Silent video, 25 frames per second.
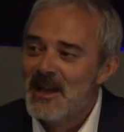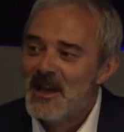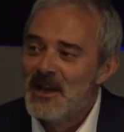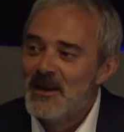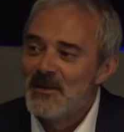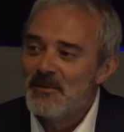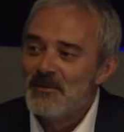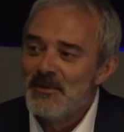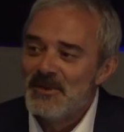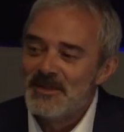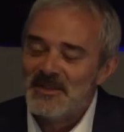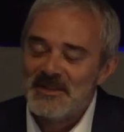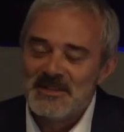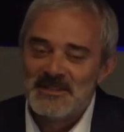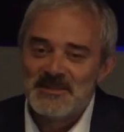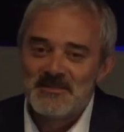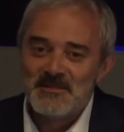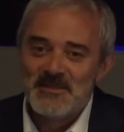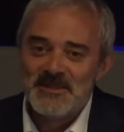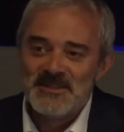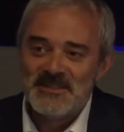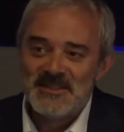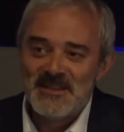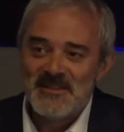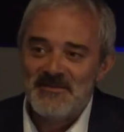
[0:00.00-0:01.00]
with the
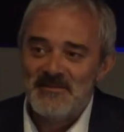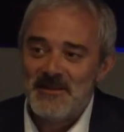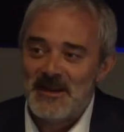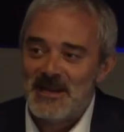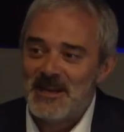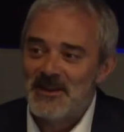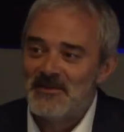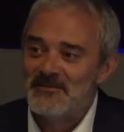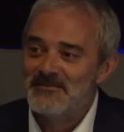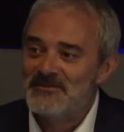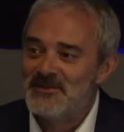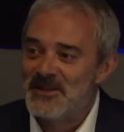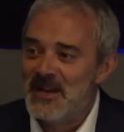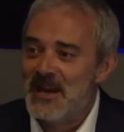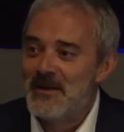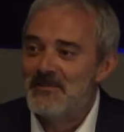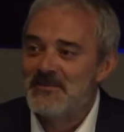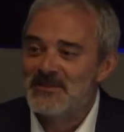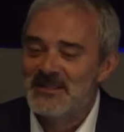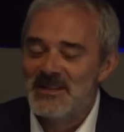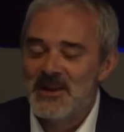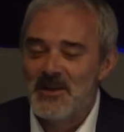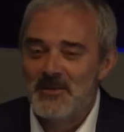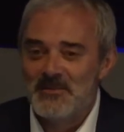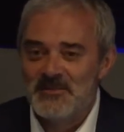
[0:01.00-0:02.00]
specific
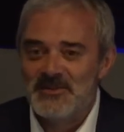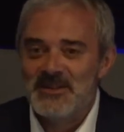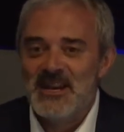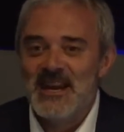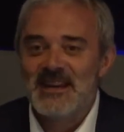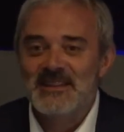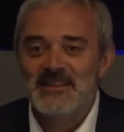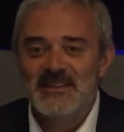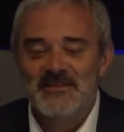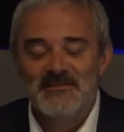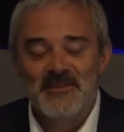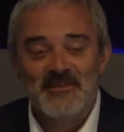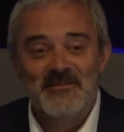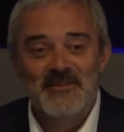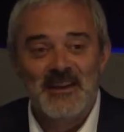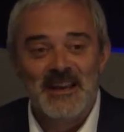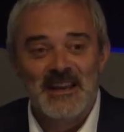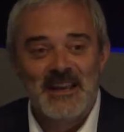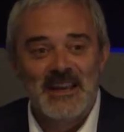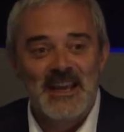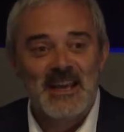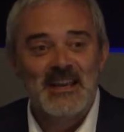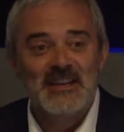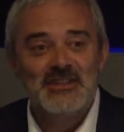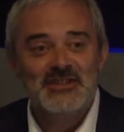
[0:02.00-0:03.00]
objective of
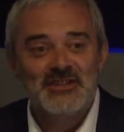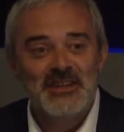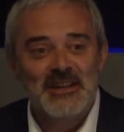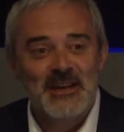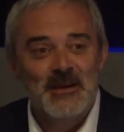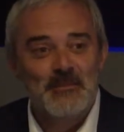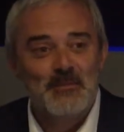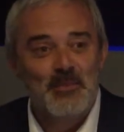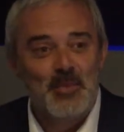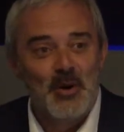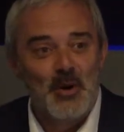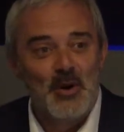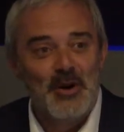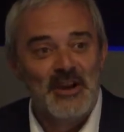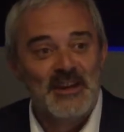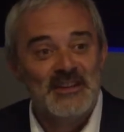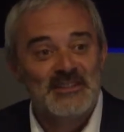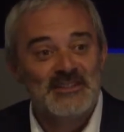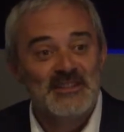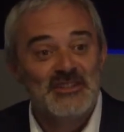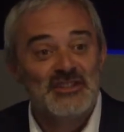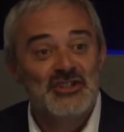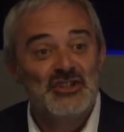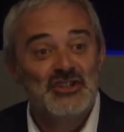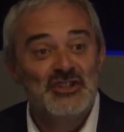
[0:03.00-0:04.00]
engaging employers
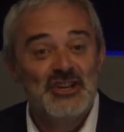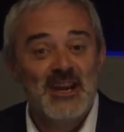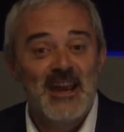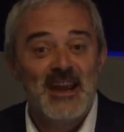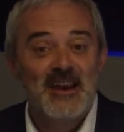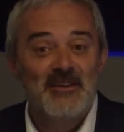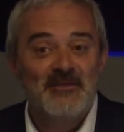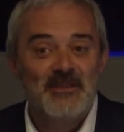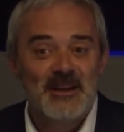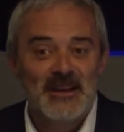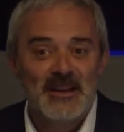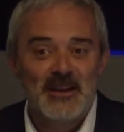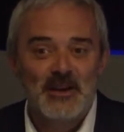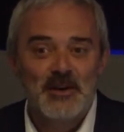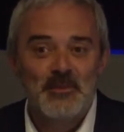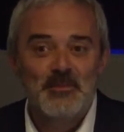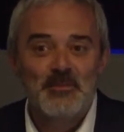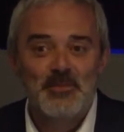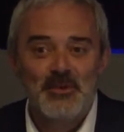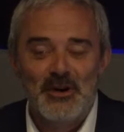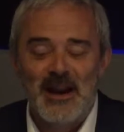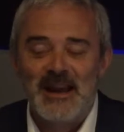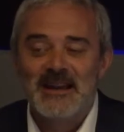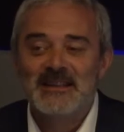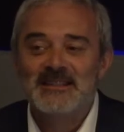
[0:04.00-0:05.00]
and sharing good
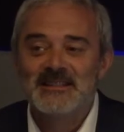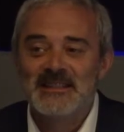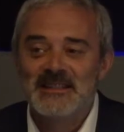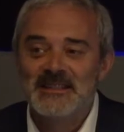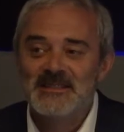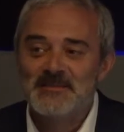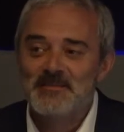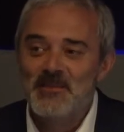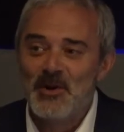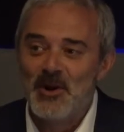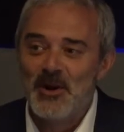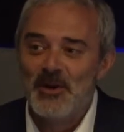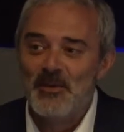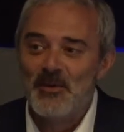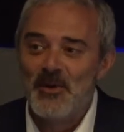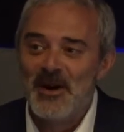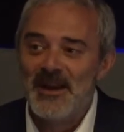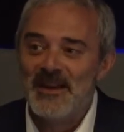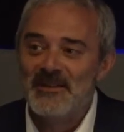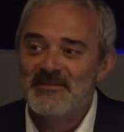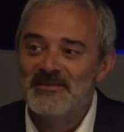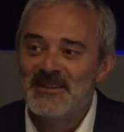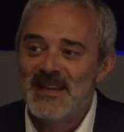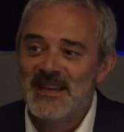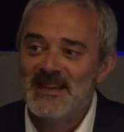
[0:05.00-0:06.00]
practice by way
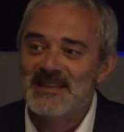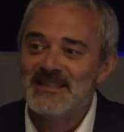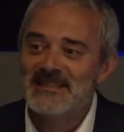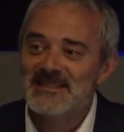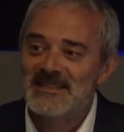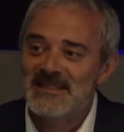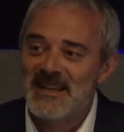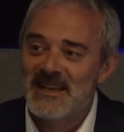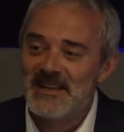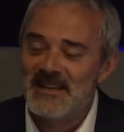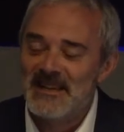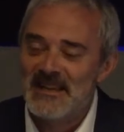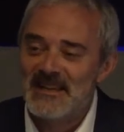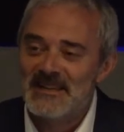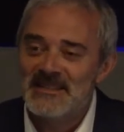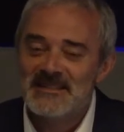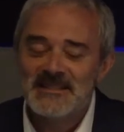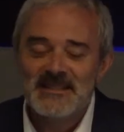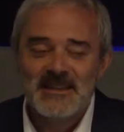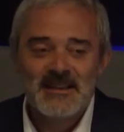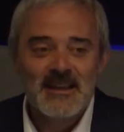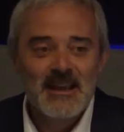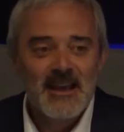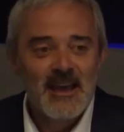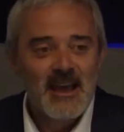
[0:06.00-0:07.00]
of case studies
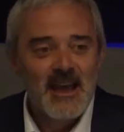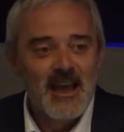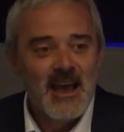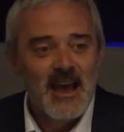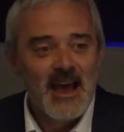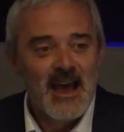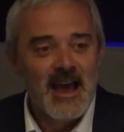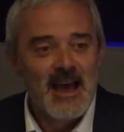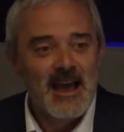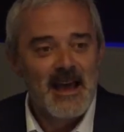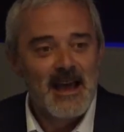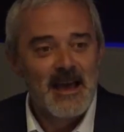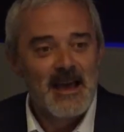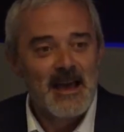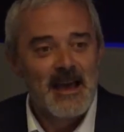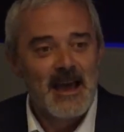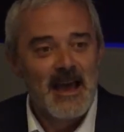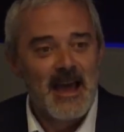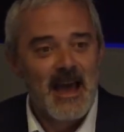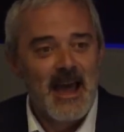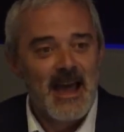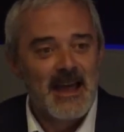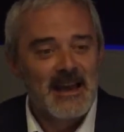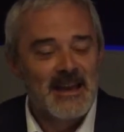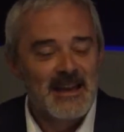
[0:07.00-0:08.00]

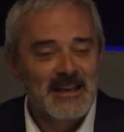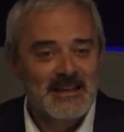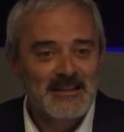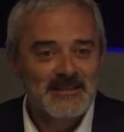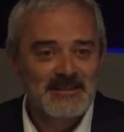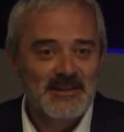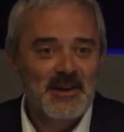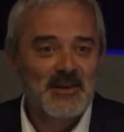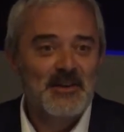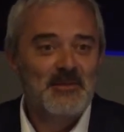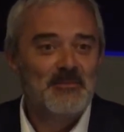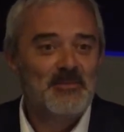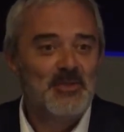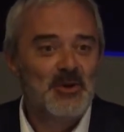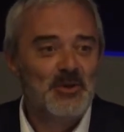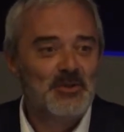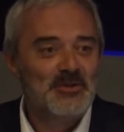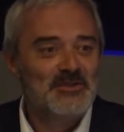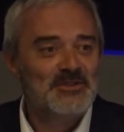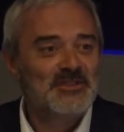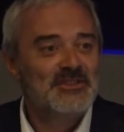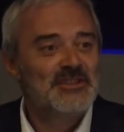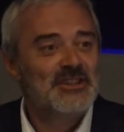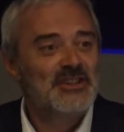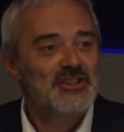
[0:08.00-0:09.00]
and
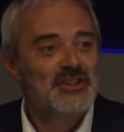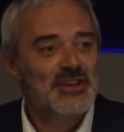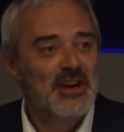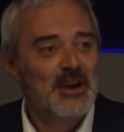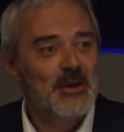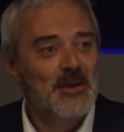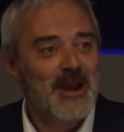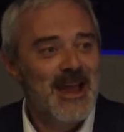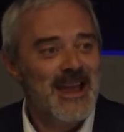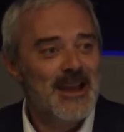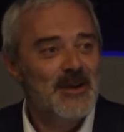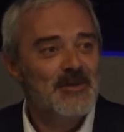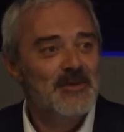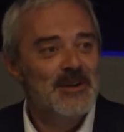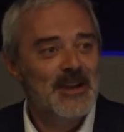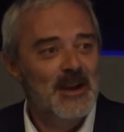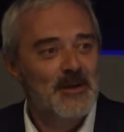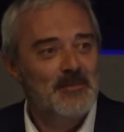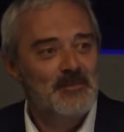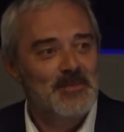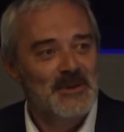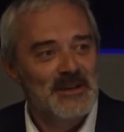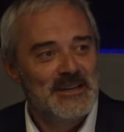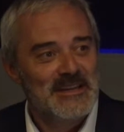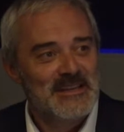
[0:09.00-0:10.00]
examples to show how
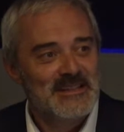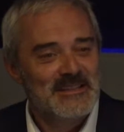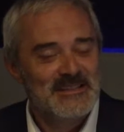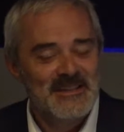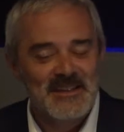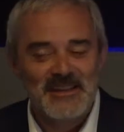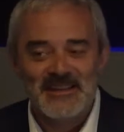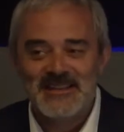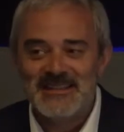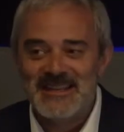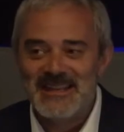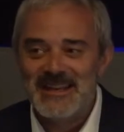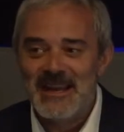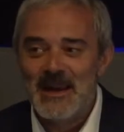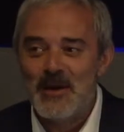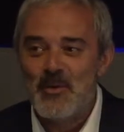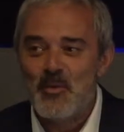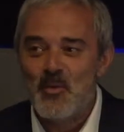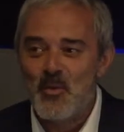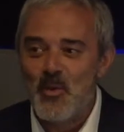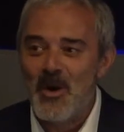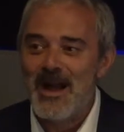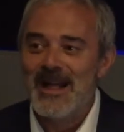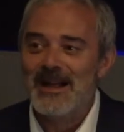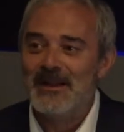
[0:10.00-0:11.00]
companies that did it
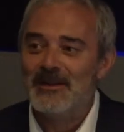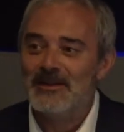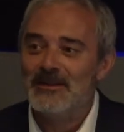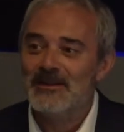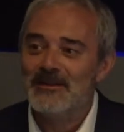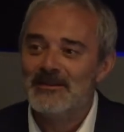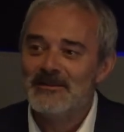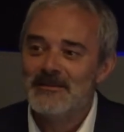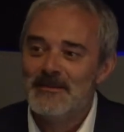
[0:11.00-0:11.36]
well,